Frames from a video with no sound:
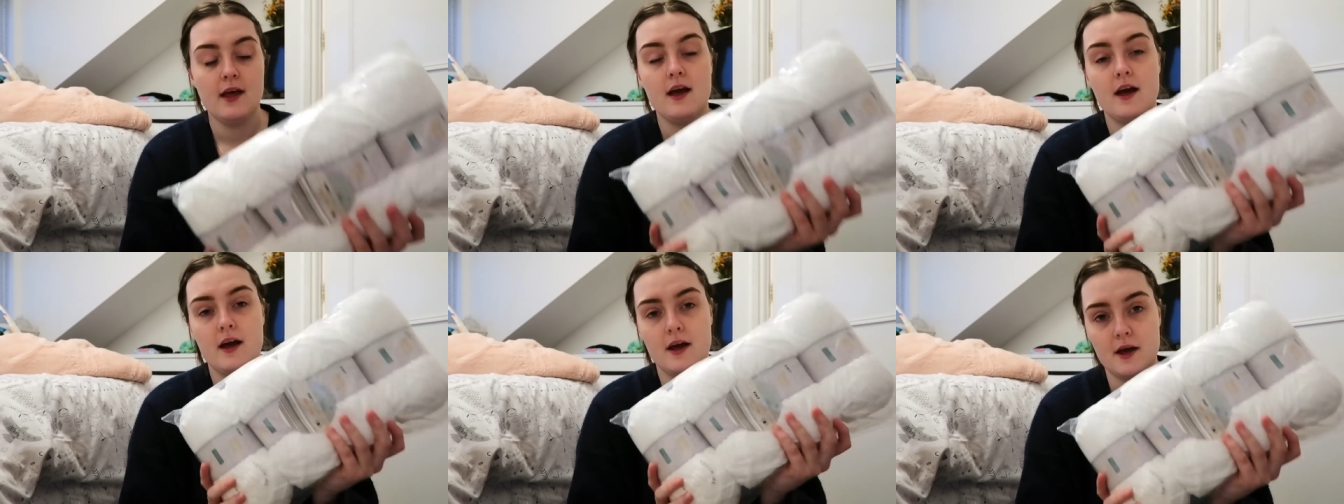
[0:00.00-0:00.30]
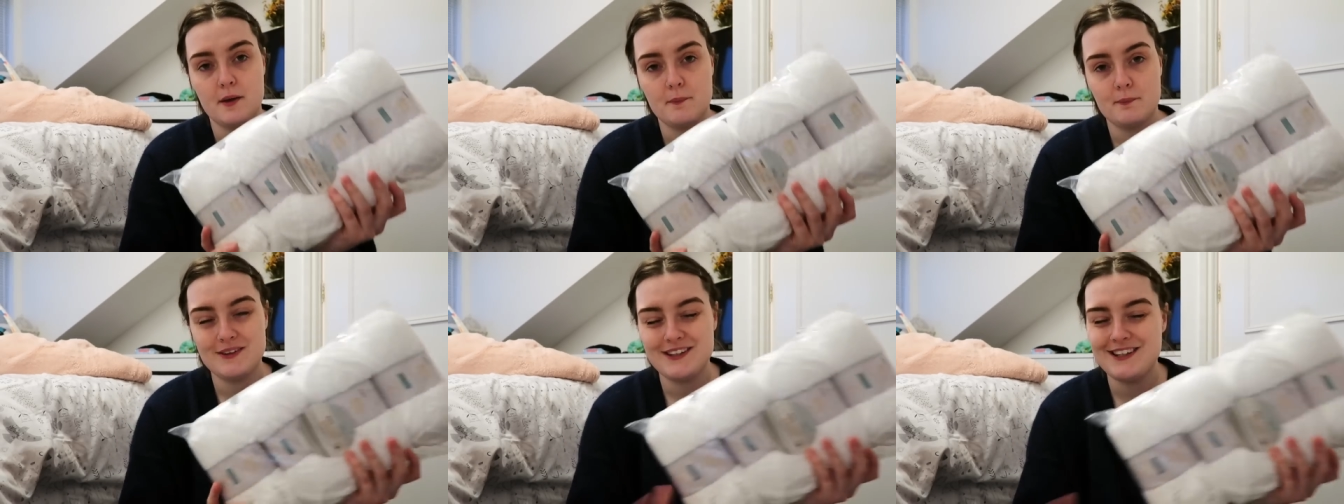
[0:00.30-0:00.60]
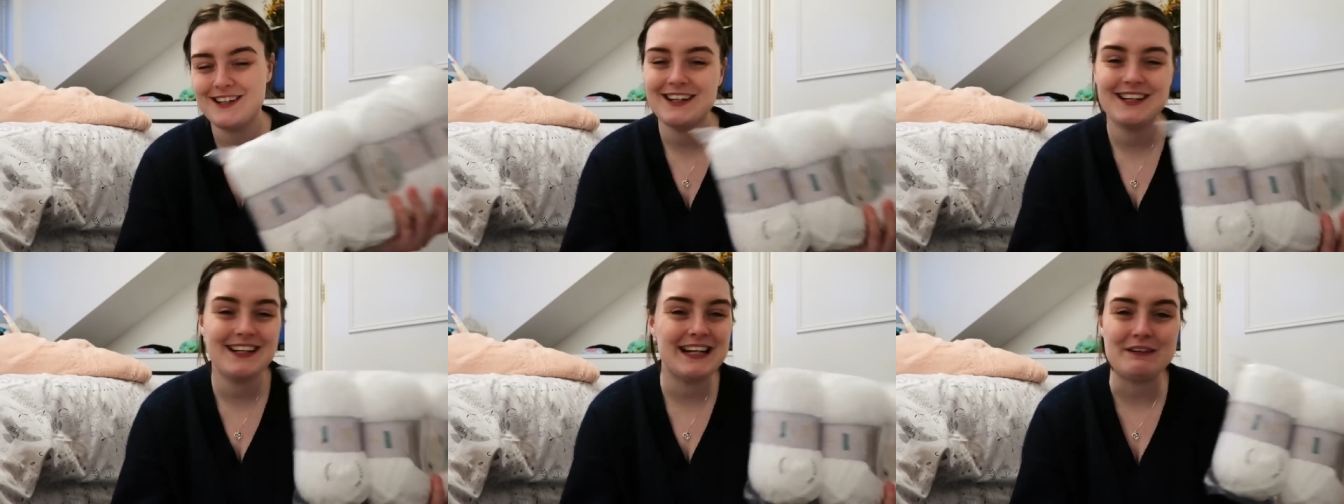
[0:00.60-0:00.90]
uh, but
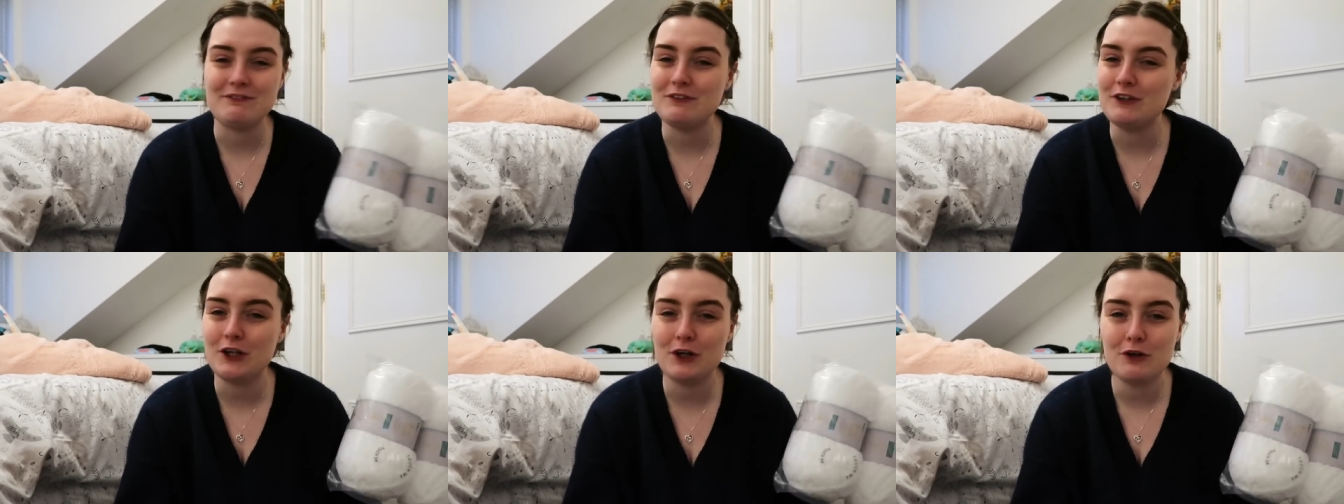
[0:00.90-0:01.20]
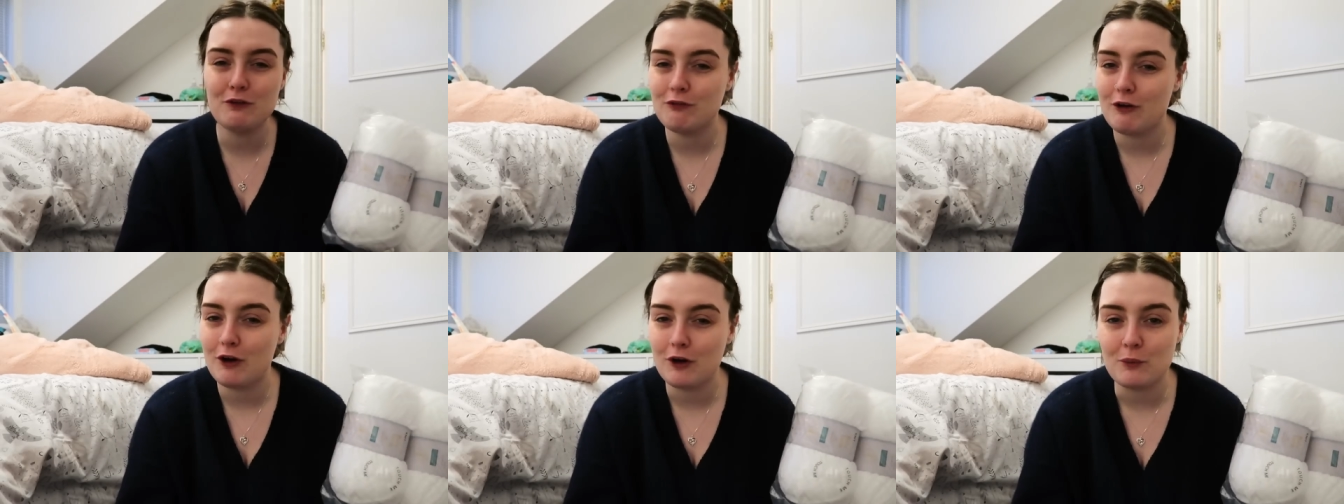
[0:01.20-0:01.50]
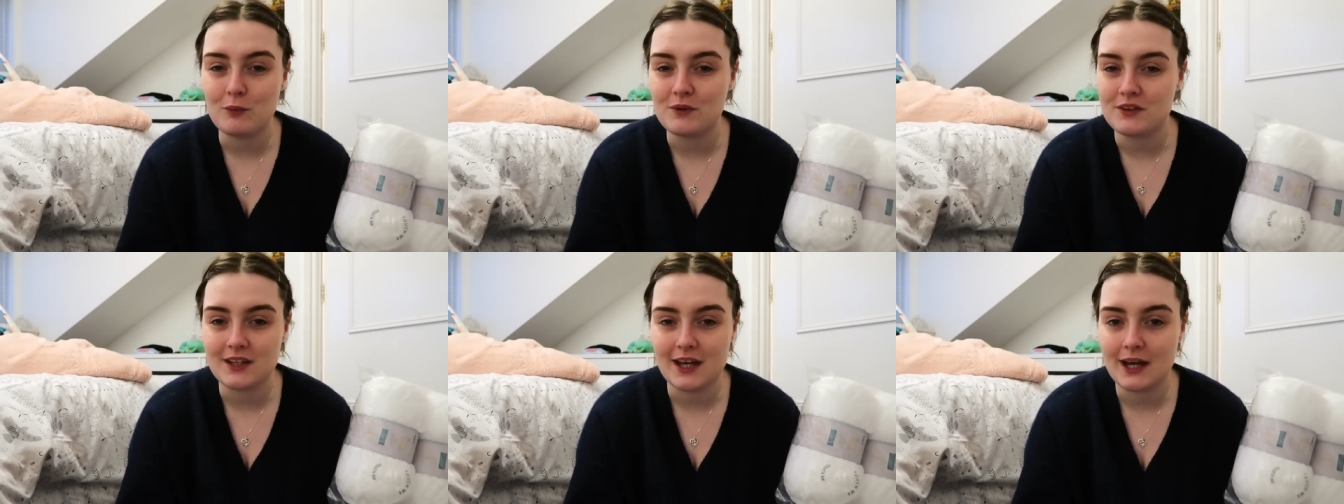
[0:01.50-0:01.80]
you can never go
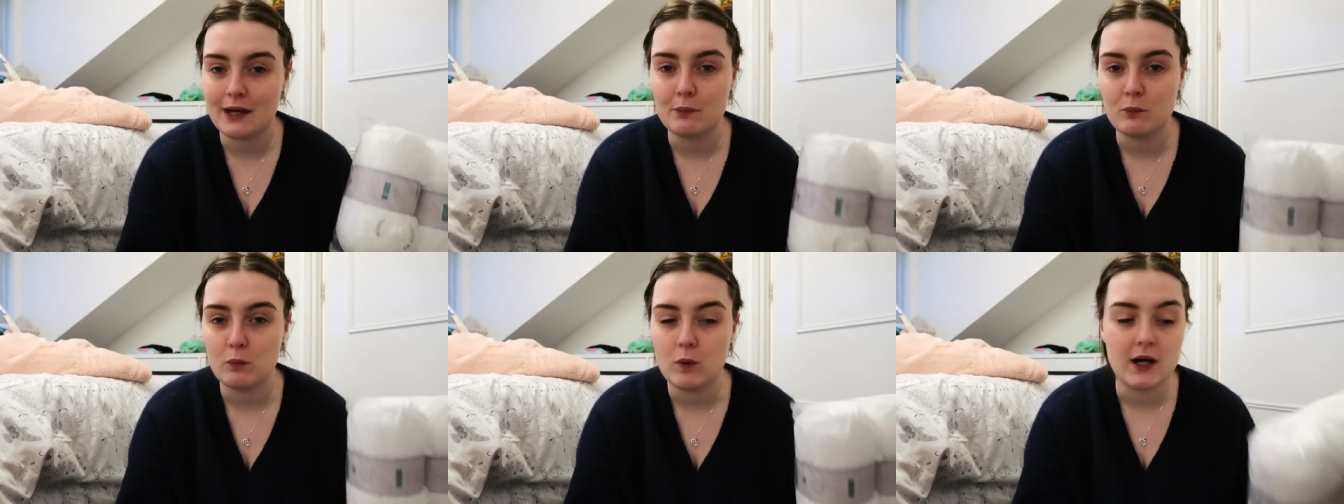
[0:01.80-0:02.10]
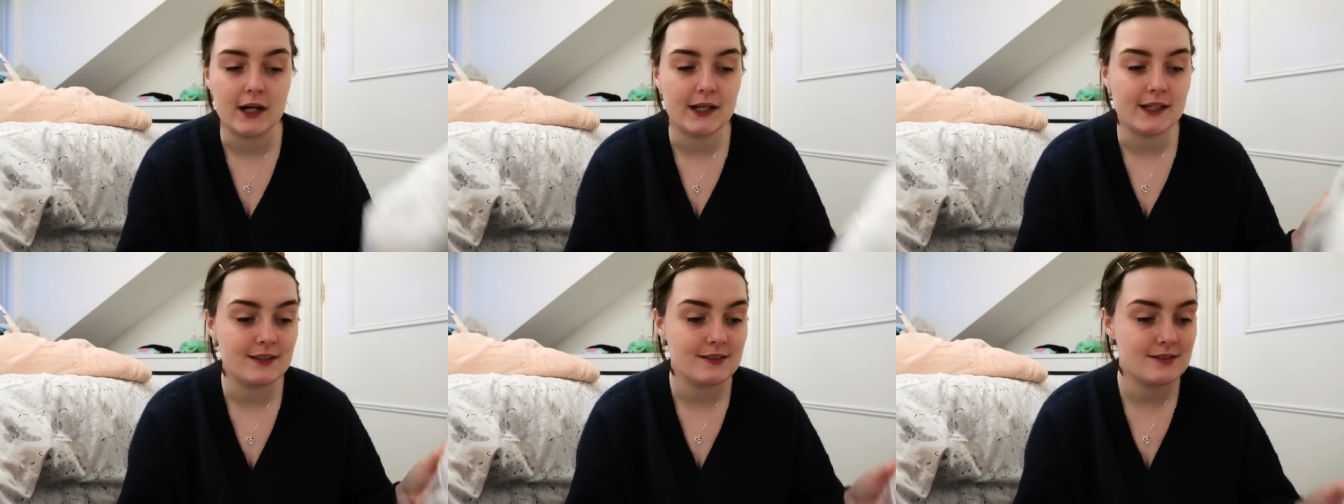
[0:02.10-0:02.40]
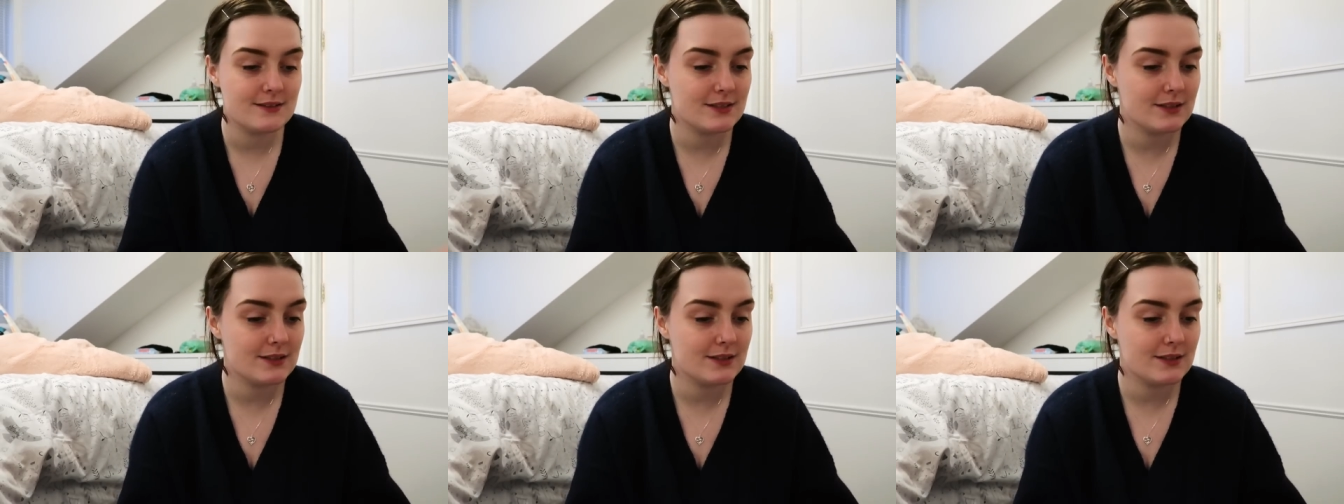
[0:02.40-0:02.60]
wrong with getting white.